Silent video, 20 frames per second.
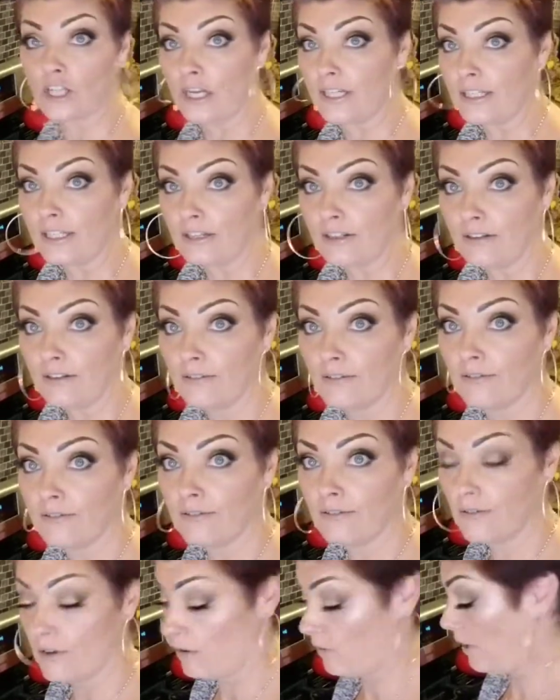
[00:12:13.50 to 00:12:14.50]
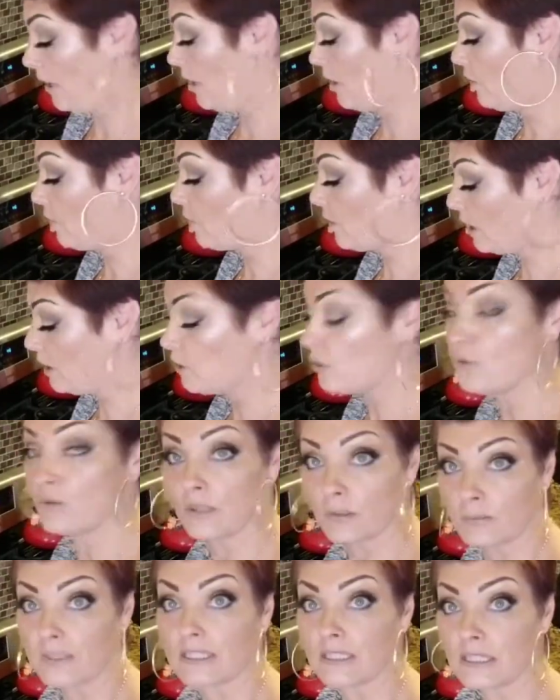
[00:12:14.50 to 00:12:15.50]
onion, okay? You can use
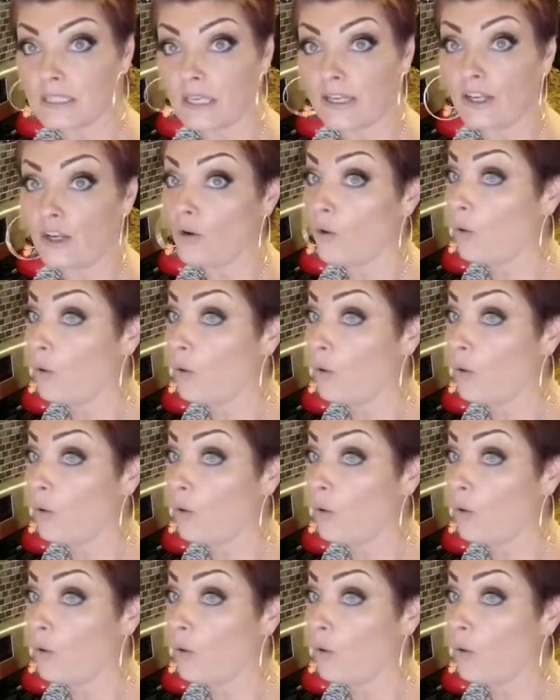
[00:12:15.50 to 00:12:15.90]
minced onion,